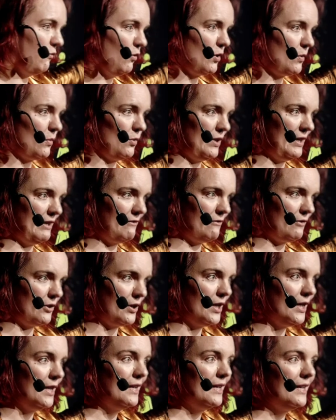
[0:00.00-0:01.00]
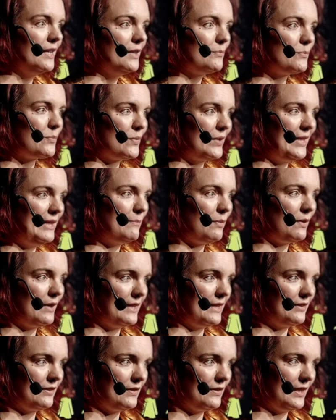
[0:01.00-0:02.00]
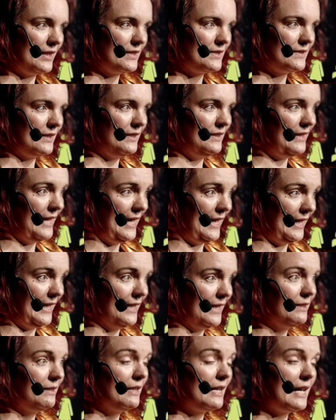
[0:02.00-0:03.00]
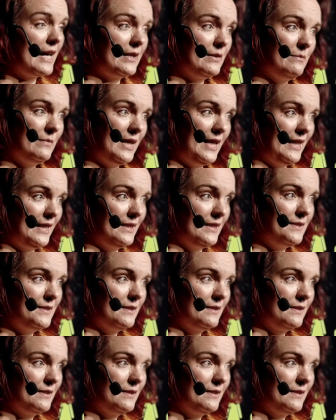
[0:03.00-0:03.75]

whatever pre-planned things that they had made